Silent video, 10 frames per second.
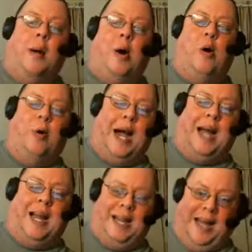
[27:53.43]
"Come on,
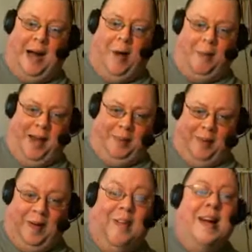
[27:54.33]
cut it down,
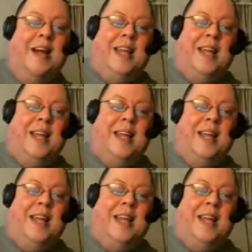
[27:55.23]
people.